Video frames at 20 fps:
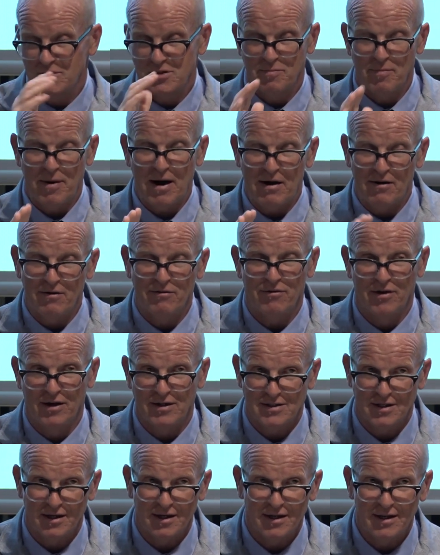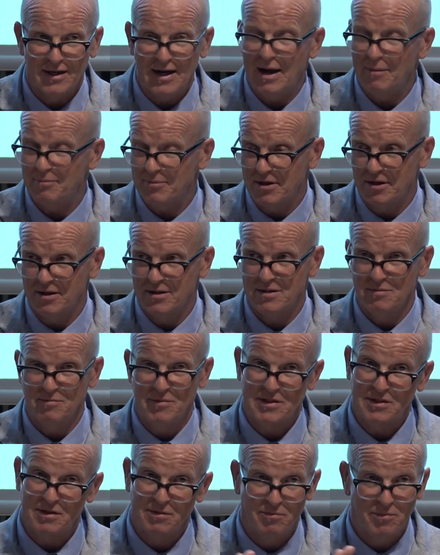to paraphrase it,
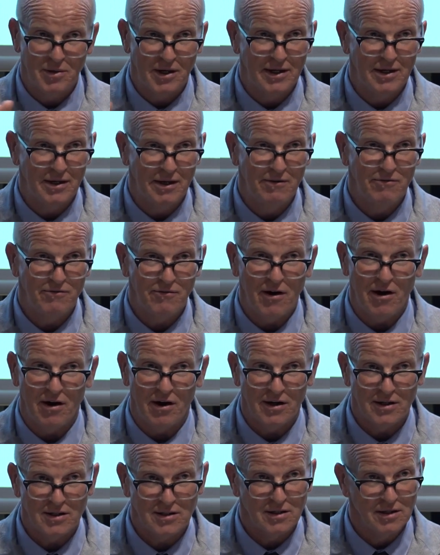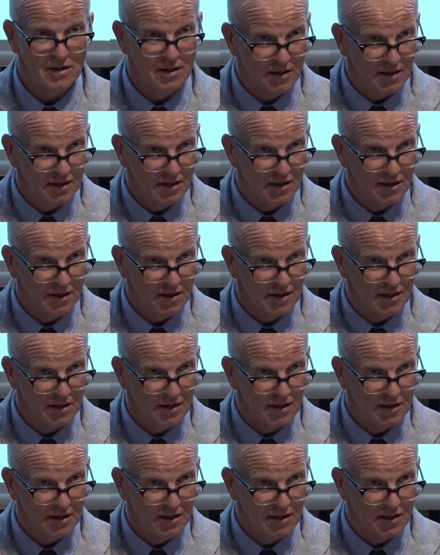capitalism is completely fucked.